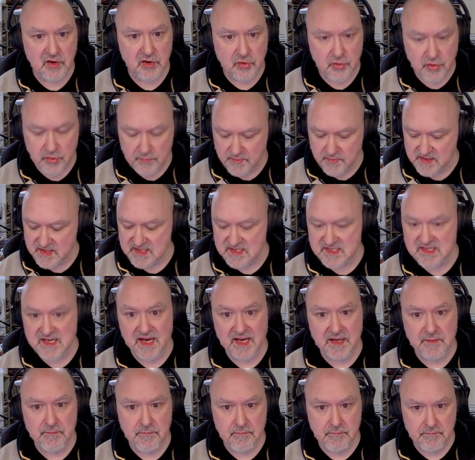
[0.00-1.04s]
Could be the
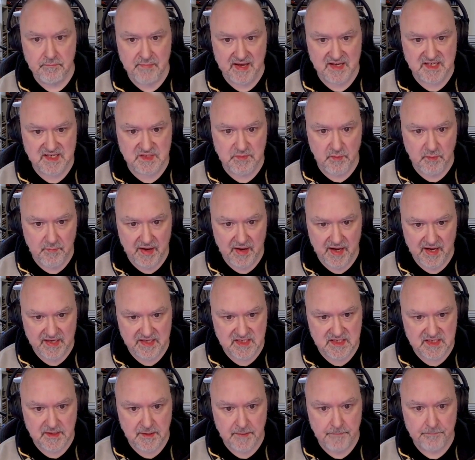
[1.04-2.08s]
same, maximum
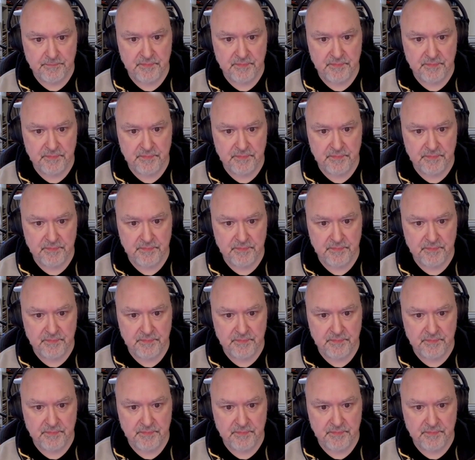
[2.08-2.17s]
8.